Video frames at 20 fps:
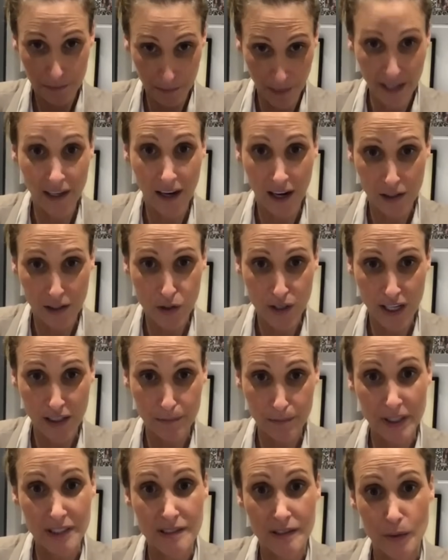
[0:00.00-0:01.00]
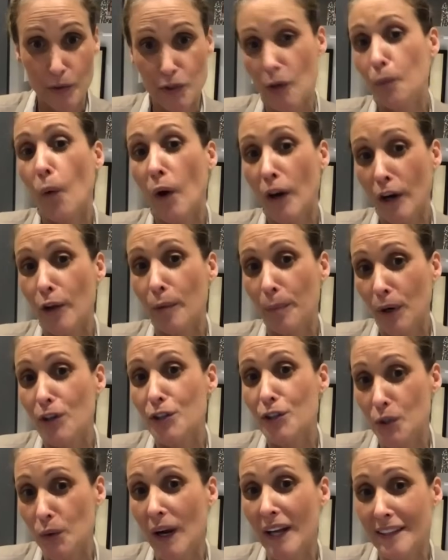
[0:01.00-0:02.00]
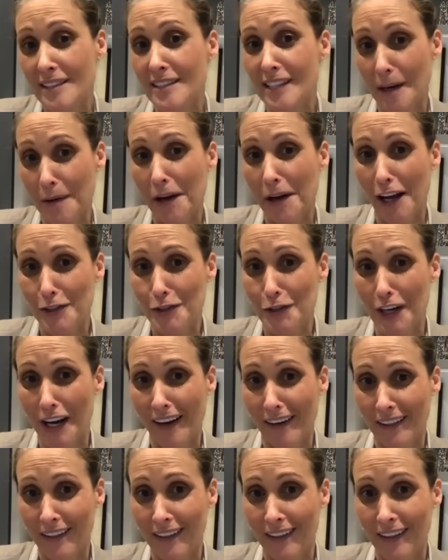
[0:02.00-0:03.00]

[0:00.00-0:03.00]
It was during this time that Stephanie began to notice the